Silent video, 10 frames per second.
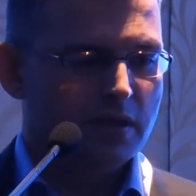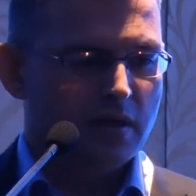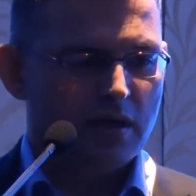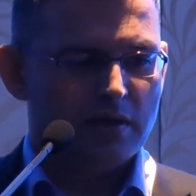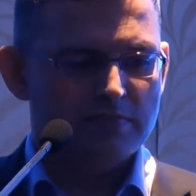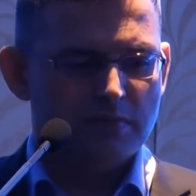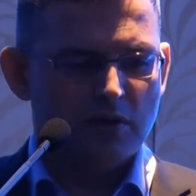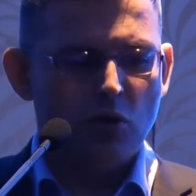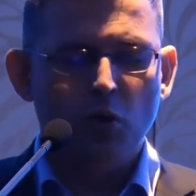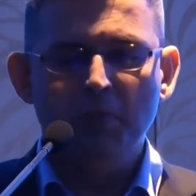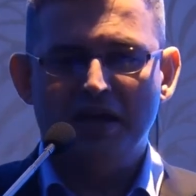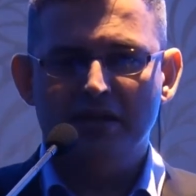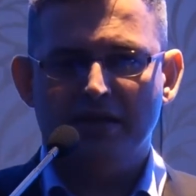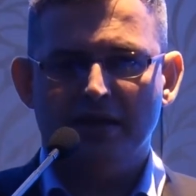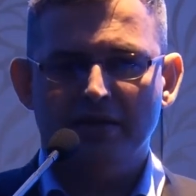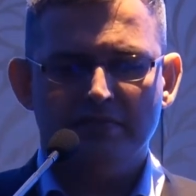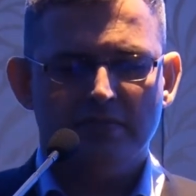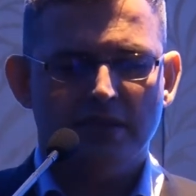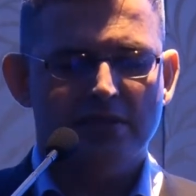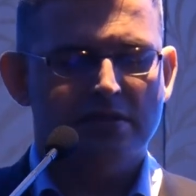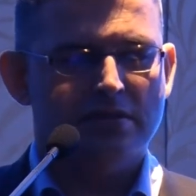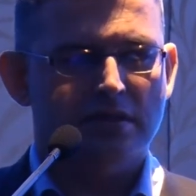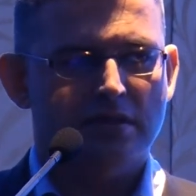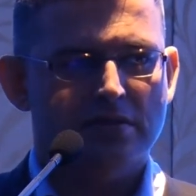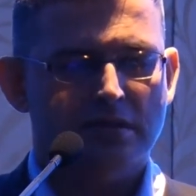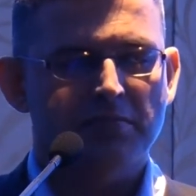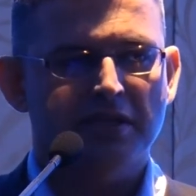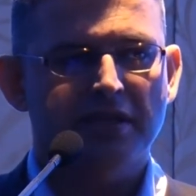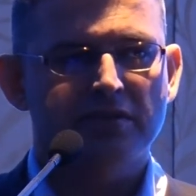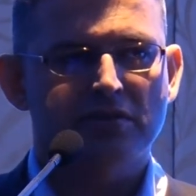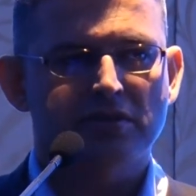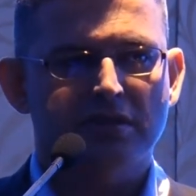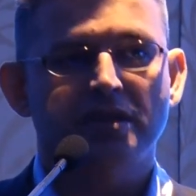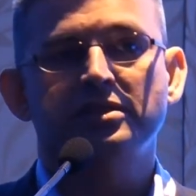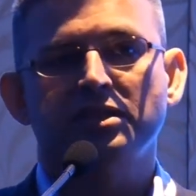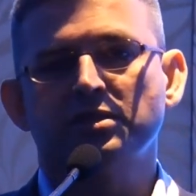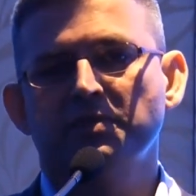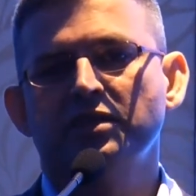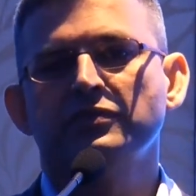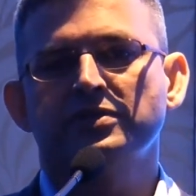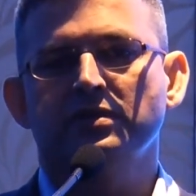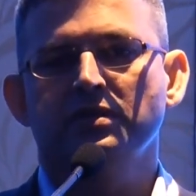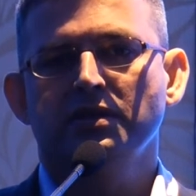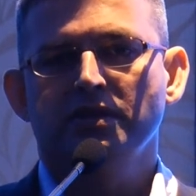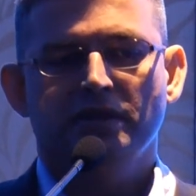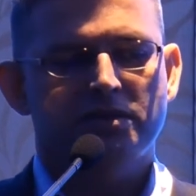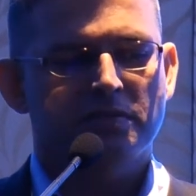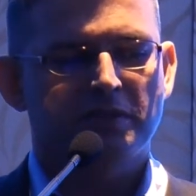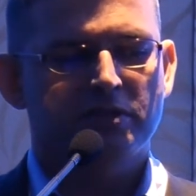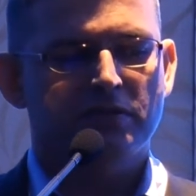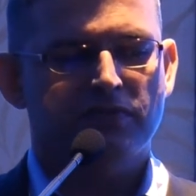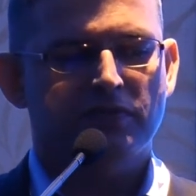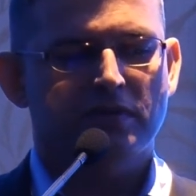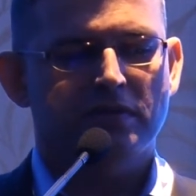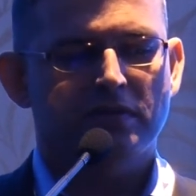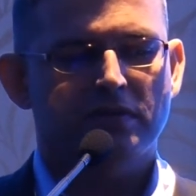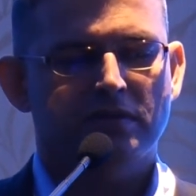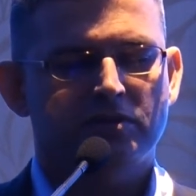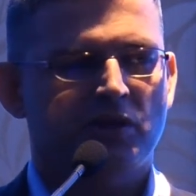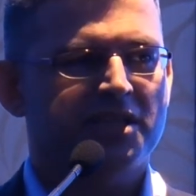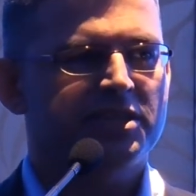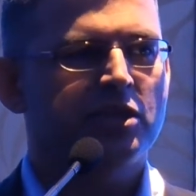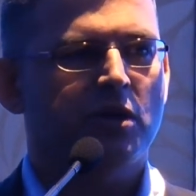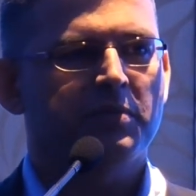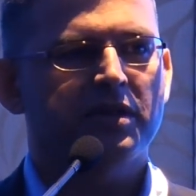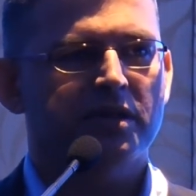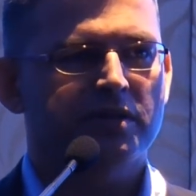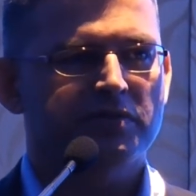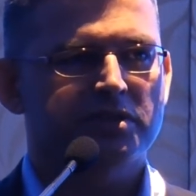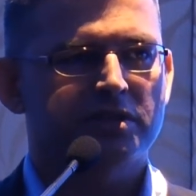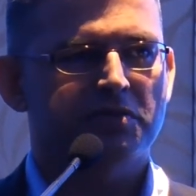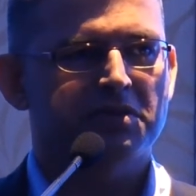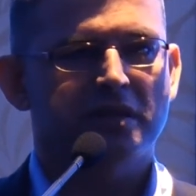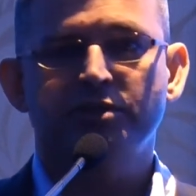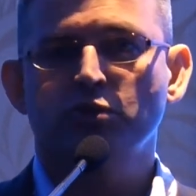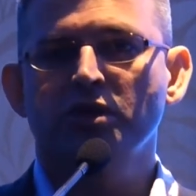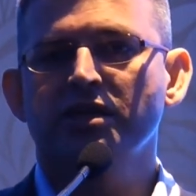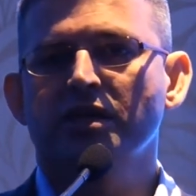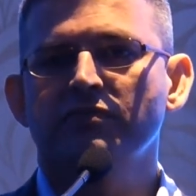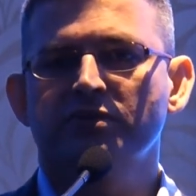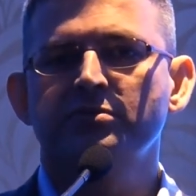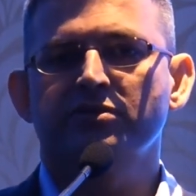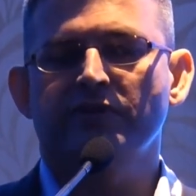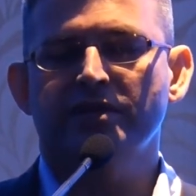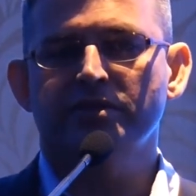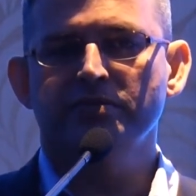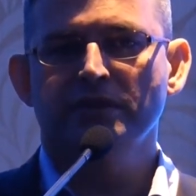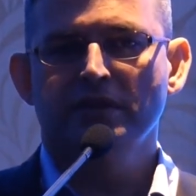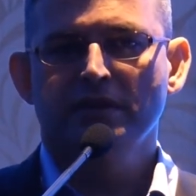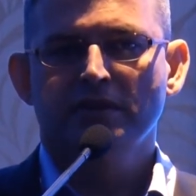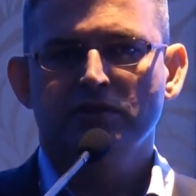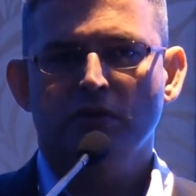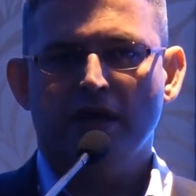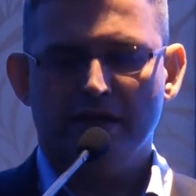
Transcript: Home healthcare, it's something interesting. It's a bit of tragicomic kind of a situation. I told you I come from Trivandrum. So